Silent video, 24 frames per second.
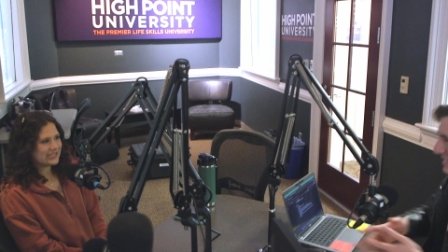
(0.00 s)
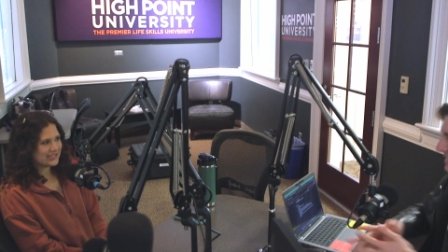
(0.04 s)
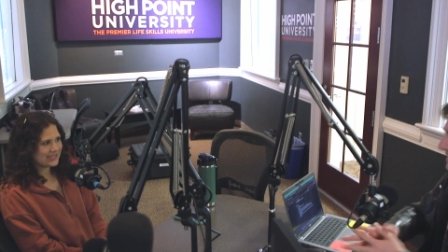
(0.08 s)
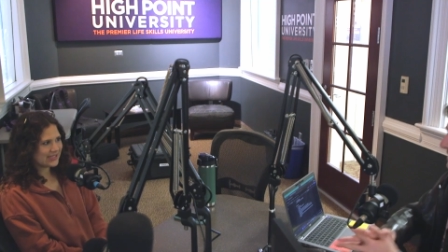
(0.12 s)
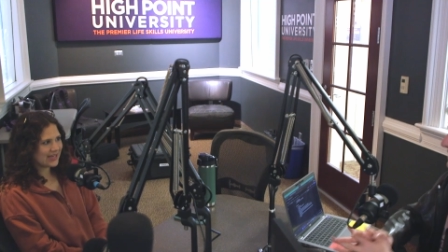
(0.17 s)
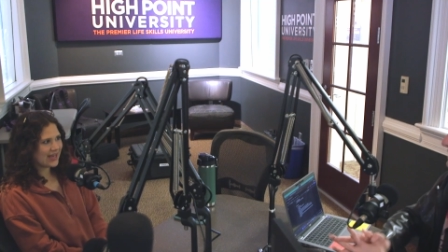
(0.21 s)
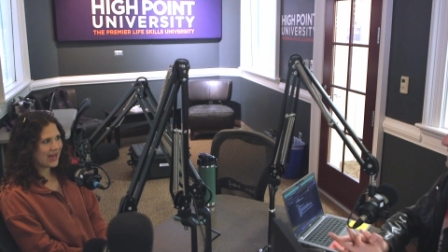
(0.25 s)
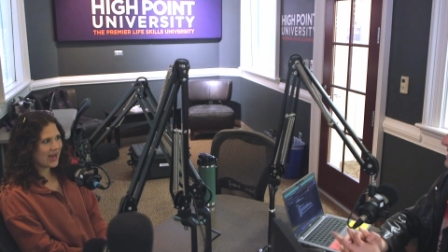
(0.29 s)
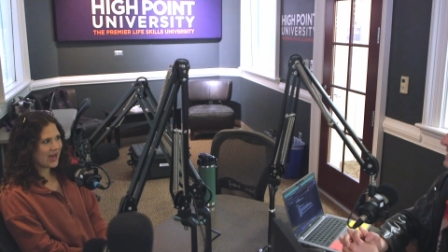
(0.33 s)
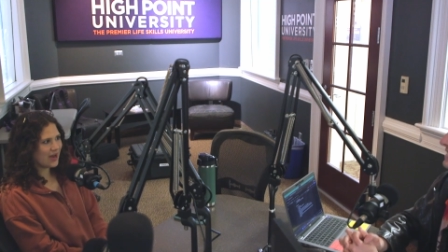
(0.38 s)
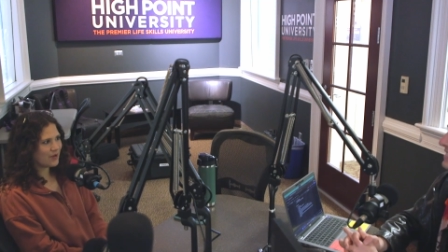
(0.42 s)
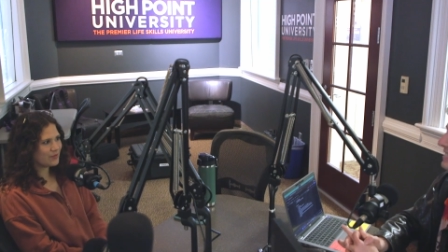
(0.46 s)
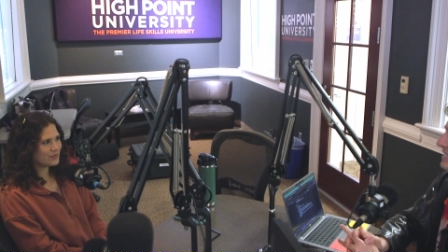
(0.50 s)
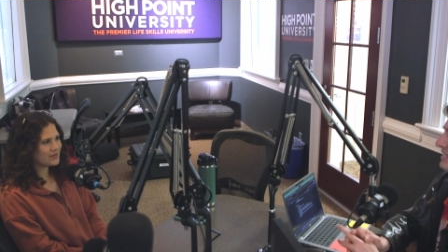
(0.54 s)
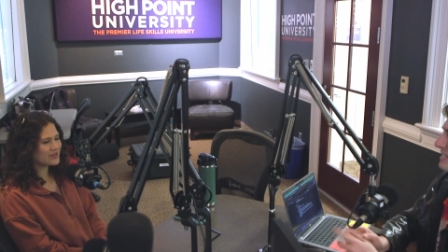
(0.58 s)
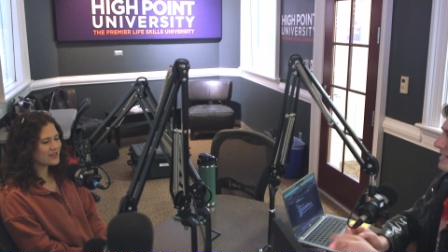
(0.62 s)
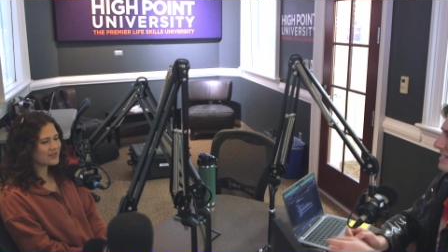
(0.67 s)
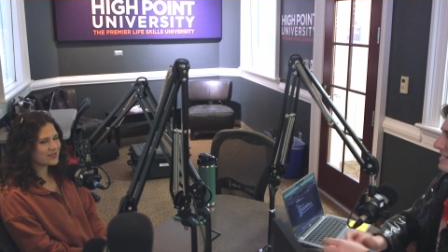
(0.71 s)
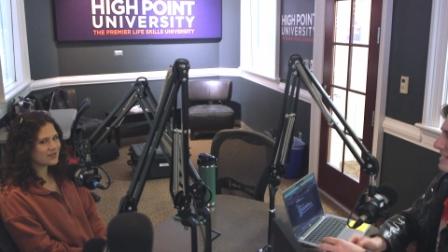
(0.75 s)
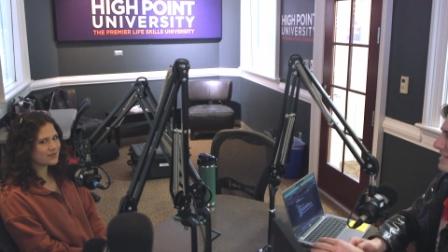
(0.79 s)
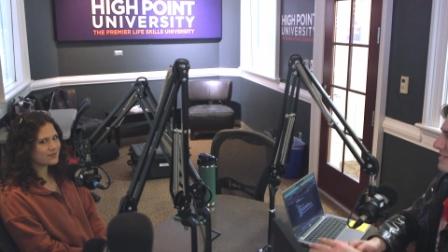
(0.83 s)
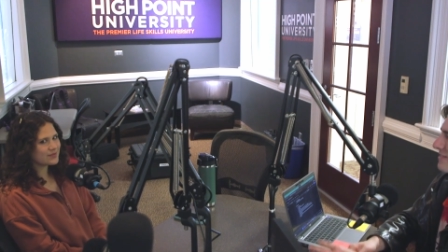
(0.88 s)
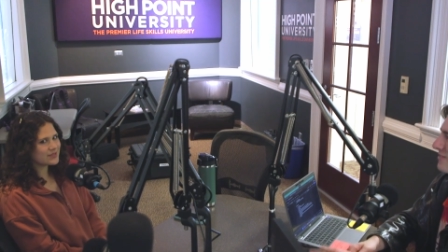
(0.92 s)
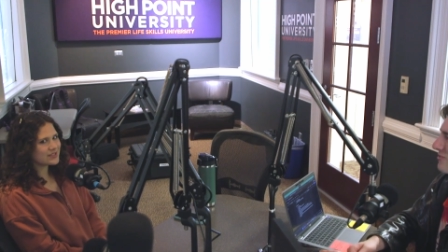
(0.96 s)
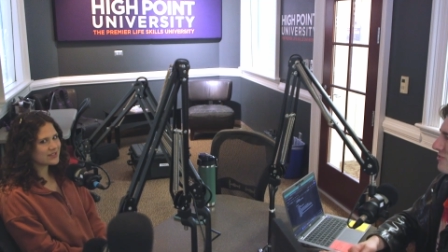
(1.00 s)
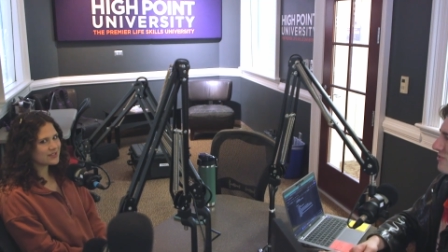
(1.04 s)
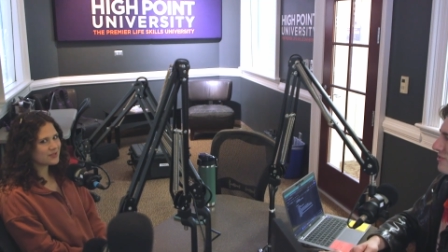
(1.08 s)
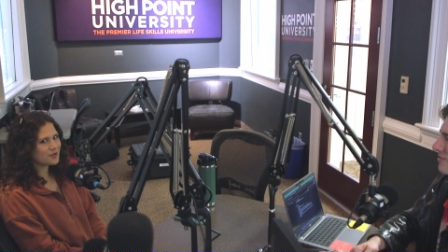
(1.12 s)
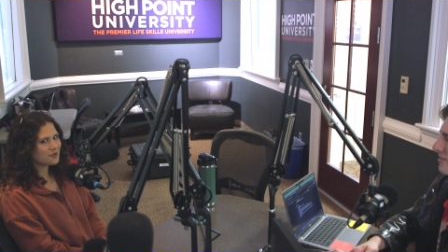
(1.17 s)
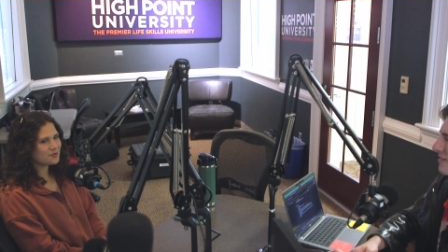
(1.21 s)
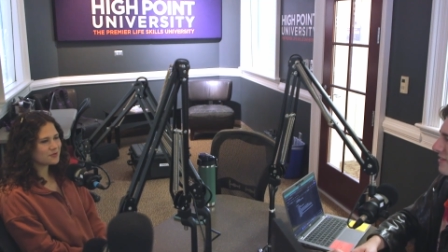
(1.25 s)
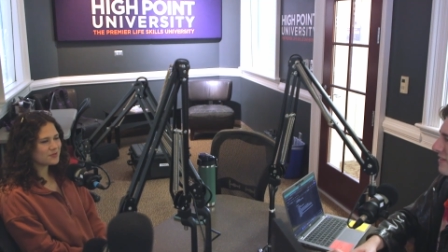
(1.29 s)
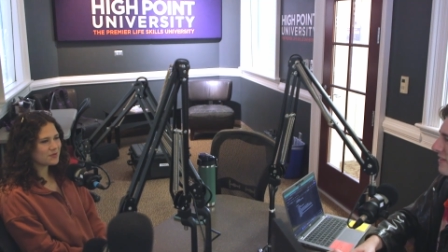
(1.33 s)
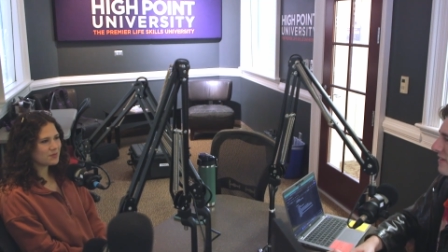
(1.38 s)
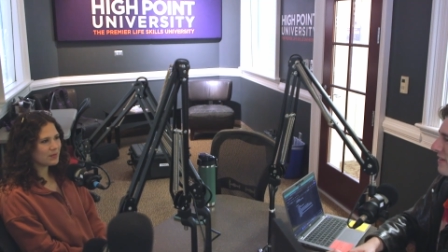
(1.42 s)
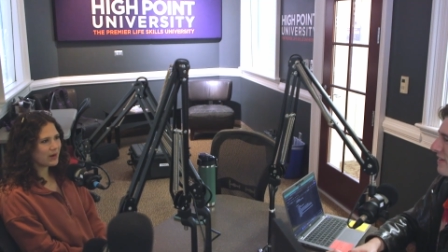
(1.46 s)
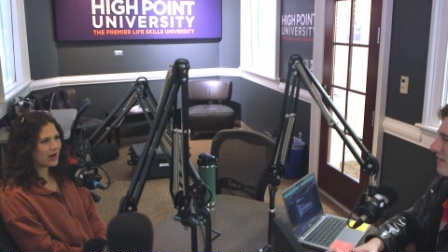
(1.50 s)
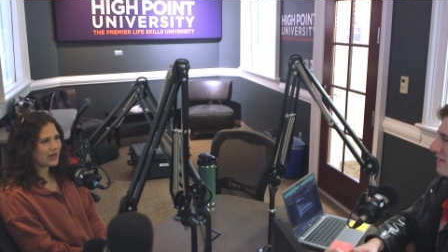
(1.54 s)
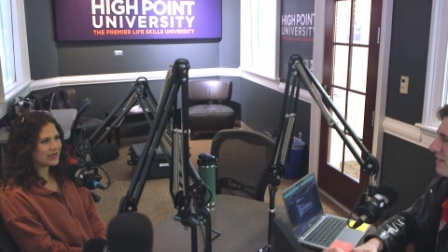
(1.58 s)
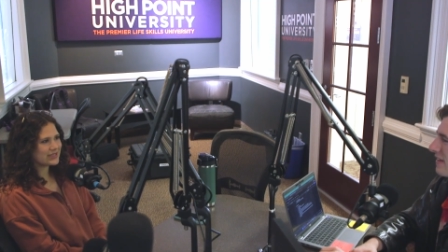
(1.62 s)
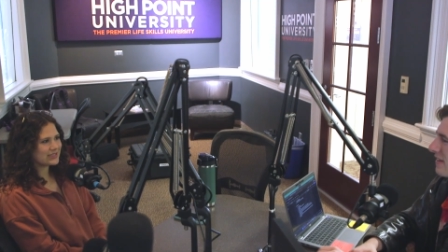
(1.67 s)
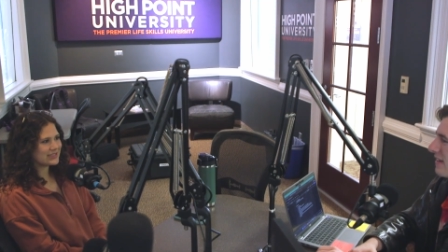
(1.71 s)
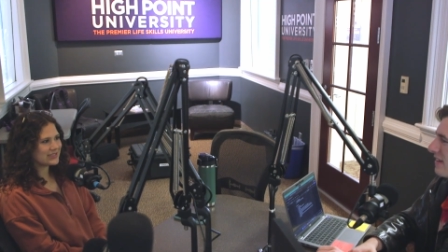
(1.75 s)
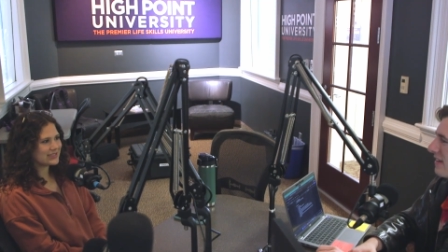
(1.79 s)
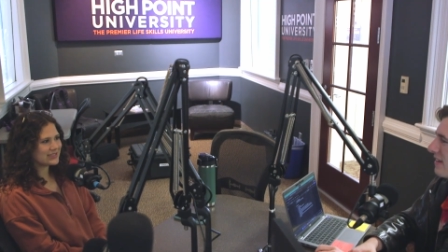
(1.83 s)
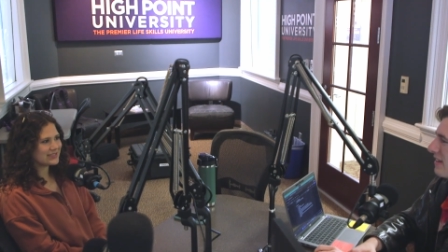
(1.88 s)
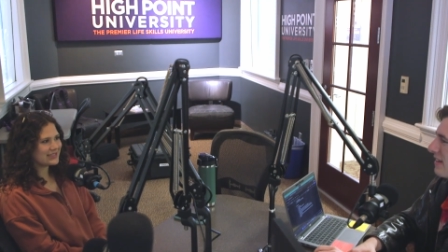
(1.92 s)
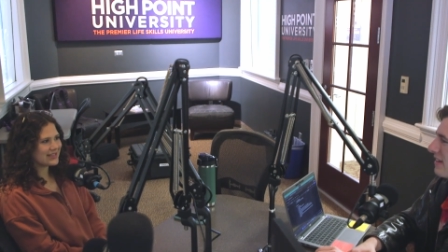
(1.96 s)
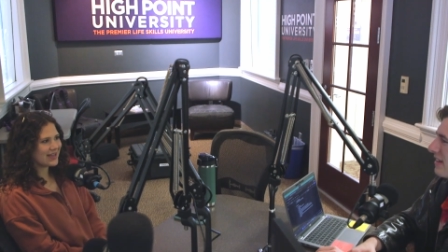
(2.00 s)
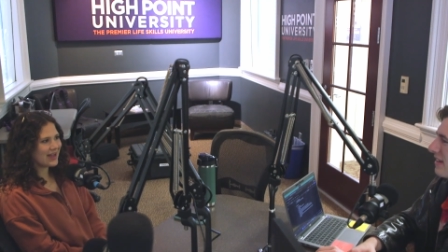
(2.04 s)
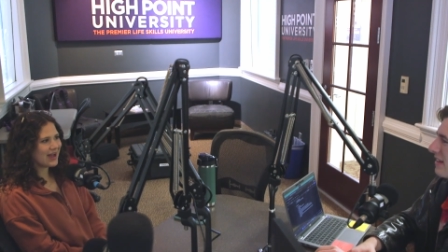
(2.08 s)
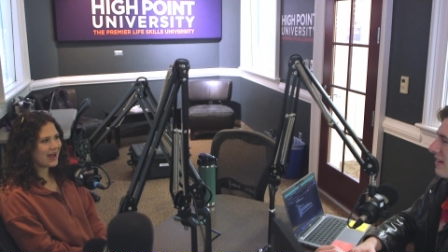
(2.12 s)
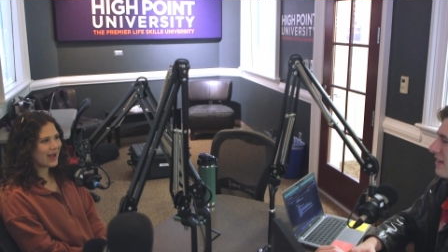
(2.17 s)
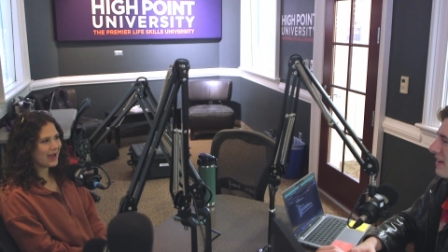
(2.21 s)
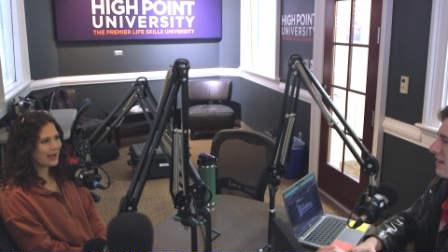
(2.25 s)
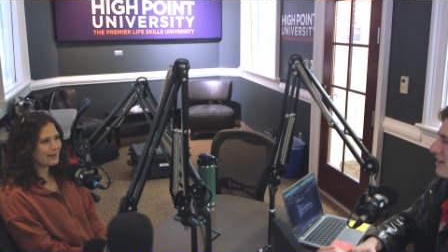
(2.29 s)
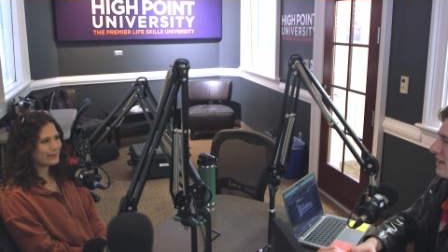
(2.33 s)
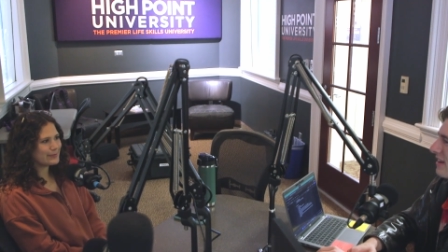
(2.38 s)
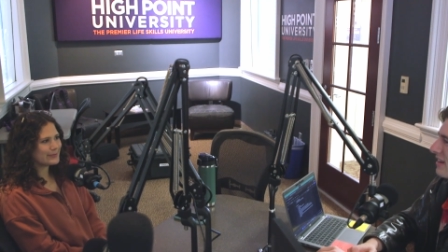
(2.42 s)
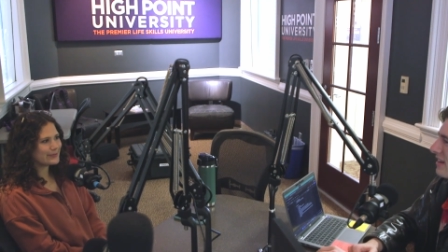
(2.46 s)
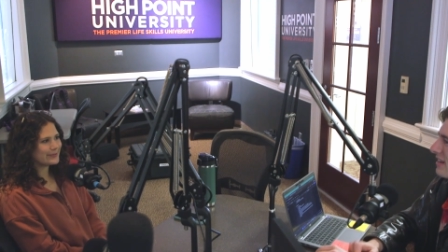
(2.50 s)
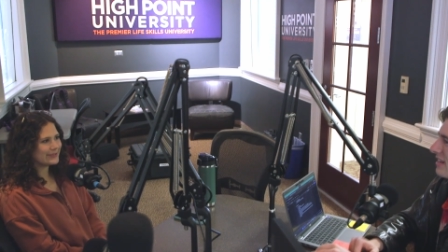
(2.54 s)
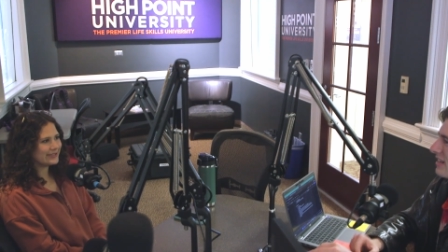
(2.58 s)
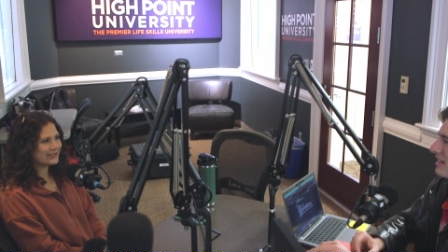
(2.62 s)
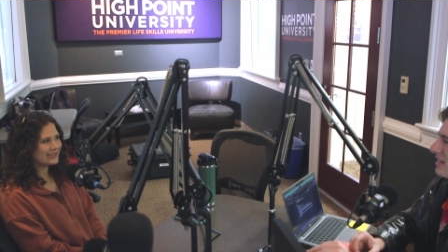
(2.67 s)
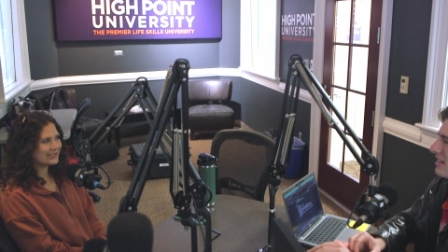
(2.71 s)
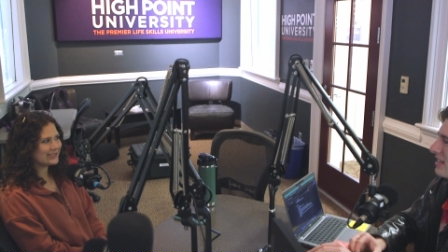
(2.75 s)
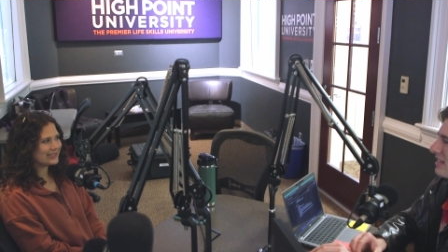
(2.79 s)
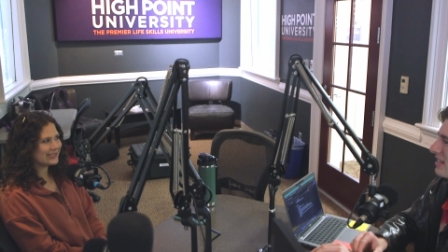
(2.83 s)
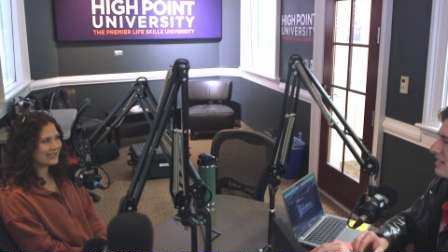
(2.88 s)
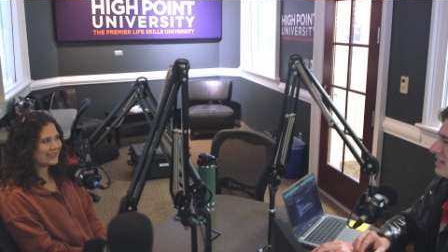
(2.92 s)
Yeah. What's so surprising is that High Point,